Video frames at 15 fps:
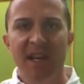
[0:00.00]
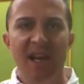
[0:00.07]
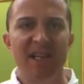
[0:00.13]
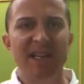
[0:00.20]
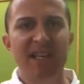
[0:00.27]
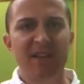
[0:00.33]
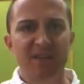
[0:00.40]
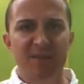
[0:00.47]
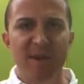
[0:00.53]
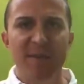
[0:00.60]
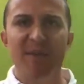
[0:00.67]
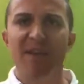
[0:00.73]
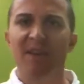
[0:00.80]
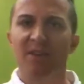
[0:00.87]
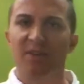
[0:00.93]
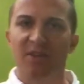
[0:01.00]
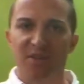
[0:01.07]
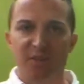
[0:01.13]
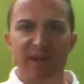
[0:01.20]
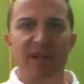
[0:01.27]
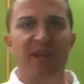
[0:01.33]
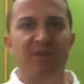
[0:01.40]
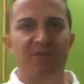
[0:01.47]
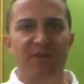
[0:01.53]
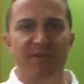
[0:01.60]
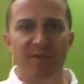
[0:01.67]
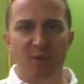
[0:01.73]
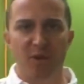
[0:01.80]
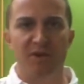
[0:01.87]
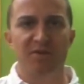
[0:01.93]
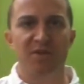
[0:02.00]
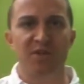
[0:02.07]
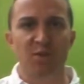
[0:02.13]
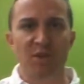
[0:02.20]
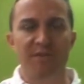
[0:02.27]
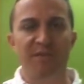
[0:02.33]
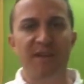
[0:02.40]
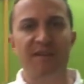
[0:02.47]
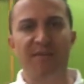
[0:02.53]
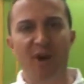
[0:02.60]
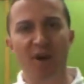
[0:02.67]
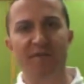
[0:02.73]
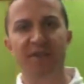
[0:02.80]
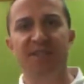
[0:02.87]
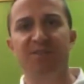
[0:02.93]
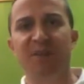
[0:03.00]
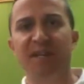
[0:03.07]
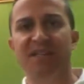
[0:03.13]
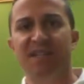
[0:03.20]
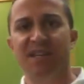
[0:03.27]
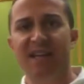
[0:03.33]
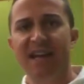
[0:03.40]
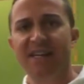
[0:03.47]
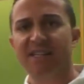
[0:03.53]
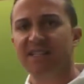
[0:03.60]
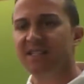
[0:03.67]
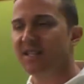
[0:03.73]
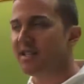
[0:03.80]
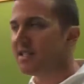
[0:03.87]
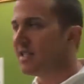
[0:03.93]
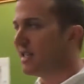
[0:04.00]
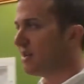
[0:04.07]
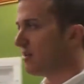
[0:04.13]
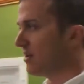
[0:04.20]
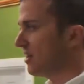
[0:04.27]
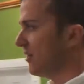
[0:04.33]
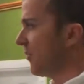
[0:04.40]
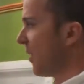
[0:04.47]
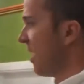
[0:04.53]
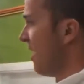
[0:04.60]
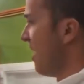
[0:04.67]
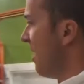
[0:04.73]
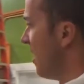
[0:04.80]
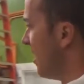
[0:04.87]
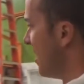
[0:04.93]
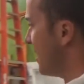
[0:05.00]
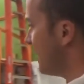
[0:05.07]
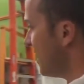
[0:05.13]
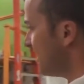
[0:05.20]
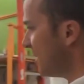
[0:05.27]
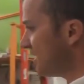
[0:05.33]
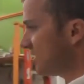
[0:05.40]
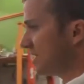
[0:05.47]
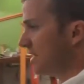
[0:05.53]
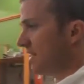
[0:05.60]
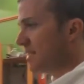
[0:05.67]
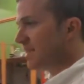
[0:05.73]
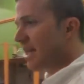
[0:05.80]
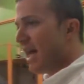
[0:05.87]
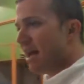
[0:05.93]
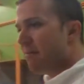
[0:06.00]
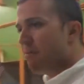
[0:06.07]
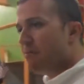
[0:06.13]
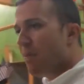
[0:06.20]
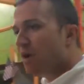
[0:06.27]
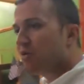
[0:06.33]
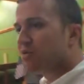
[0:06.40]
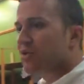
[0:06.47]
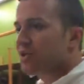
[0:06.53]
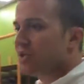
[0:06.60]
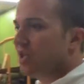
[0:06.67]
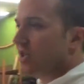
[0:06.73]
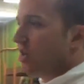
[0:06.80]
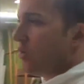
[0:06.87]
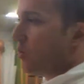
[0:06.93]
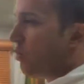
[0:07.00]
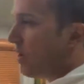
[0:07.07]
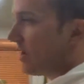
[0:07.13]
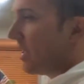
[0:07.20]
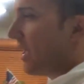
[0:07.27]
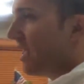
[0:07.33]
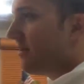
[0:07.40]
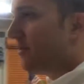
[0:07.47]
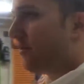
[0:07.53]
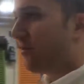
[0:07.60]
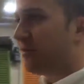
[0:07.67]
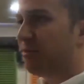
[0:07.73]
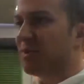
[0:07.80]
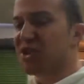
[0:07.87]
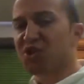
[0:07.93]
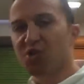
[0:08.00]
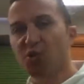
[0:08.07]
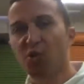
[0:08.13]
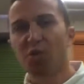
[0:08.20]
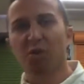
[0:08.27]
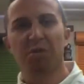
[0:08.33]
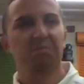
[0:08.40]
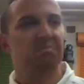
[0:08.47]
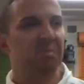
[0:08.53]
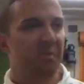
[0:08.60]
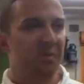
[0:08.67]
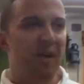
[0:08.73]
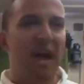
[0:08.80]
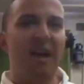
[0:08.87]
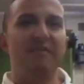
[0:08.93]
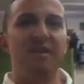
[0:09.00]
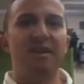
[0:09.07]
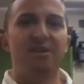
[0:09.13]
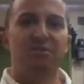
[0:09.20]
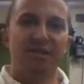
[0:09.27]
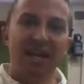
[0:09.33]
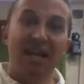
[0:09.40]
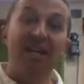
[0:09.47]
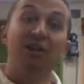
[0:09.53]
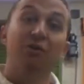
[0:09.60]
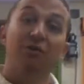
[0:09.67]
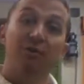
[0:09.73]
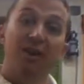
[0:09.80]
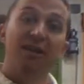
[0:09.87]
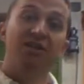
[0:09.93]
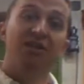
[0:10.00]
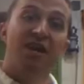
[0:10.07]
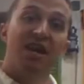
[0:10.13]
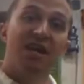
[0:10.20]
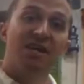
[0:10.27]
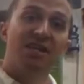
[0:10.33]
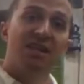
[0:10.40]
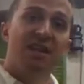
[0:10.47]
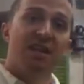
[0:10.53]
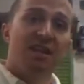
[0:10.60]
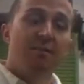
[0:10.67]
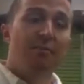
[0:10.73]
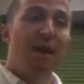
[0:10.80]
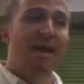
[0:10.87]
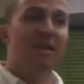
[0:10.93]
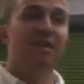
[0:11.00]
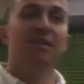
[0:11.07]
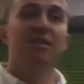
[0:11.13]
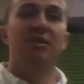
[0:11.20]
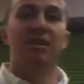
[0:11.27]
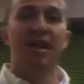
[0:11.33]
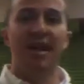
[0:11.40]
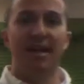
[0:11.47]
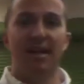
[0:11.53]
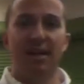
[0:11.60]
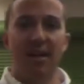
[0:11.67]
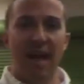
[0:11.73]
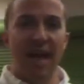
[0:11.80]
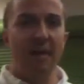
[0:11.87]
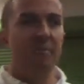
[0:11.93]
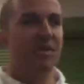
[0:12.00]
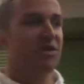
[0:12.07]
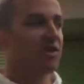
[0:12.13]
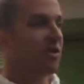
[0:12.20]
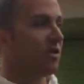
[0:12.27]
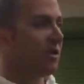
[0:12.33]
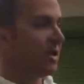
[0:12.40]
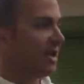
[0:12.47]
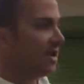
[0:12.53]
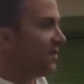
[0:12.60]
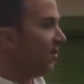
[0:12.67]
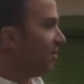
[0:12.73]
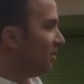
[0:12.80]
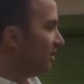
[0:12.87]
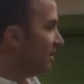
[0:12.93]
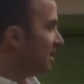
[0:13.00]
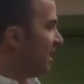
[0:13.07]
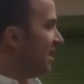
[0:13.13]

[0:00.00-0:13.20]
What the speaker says: and then there's maybe another 300, 400 square feet of office space connected to this area, and then this is at most what a mature 5-year, 10-year franchise might look like at maturity, as far as